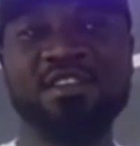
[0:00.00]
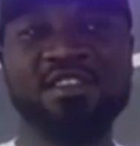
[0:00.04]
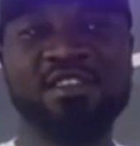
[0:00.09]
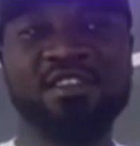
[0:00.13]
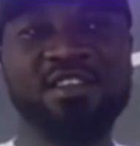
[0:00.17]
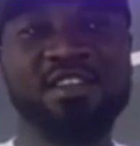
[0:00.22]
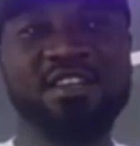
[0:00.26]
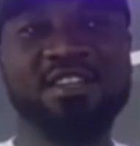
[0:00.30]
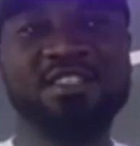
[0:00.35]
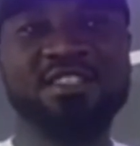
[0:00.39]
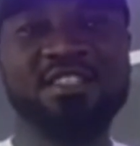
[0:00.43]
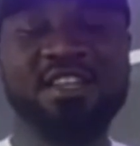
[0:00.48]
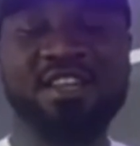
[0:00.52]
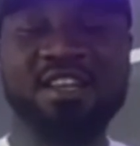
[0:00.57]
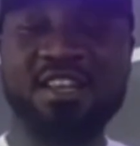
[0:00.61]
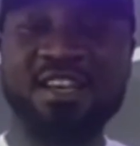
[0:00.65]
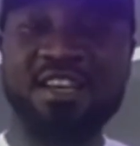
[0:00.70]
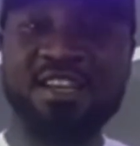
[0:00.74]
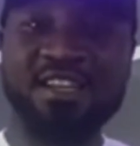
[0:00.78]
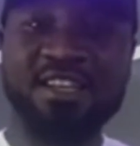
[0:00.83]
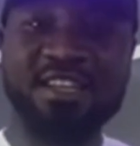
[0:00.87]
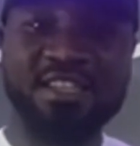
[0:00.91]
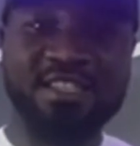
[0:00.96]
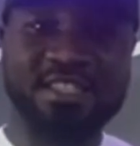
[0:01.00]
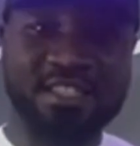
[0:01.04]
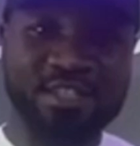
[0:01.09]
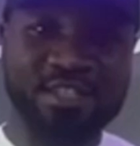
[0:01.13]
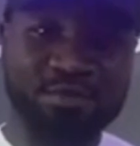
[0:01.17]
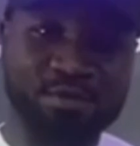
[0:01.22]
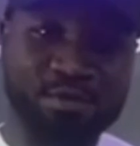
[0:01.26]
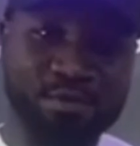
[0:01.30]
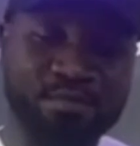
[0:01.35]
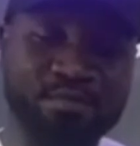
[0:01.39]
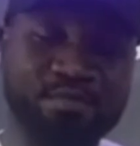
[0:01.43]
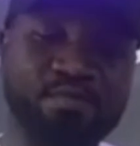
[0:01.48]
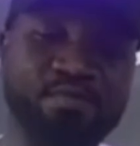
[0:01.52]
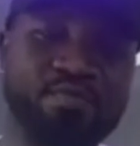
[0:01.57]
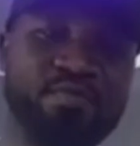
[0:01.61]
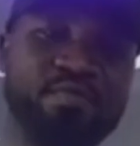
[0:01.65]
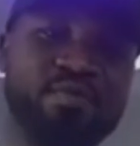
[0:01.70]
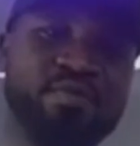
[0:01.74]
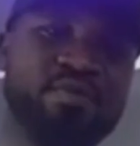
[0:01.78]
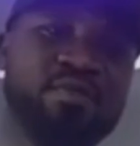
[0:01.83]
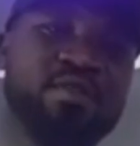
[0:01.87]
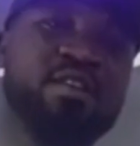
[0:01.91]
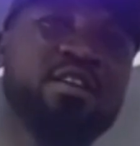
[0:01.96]
You understand? The syrup,
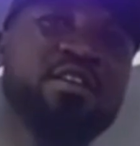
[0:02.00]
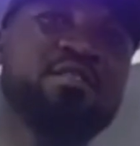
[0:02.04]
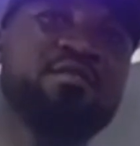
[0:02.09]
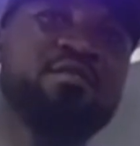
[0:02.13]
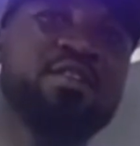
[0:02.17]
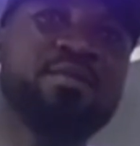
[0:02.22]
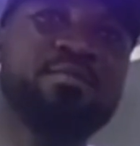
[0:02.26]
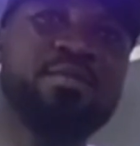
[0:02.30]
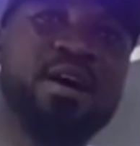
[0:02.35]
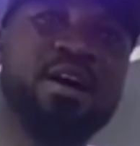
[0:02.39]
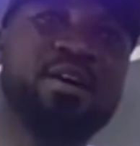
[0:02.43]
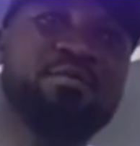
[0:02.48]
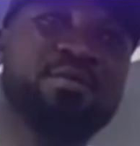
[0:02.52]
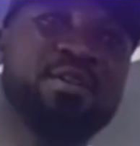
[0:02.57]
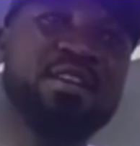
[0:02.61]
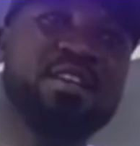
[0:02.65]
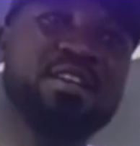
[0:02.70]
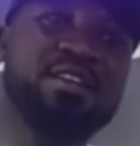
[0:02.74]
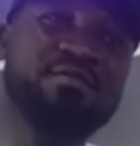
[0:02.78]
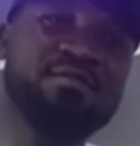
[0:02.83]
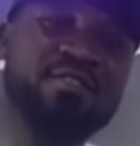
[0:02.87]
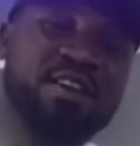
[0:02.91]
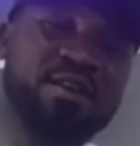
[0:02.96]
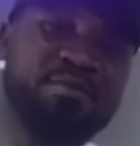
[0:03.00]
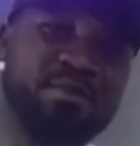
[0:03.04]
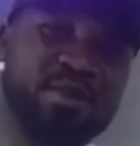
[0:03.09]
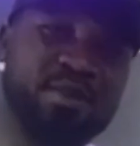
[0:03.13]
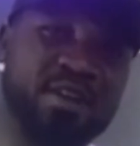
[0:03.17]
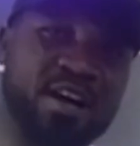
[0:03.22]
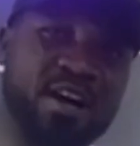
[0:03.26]
whereby we leave them in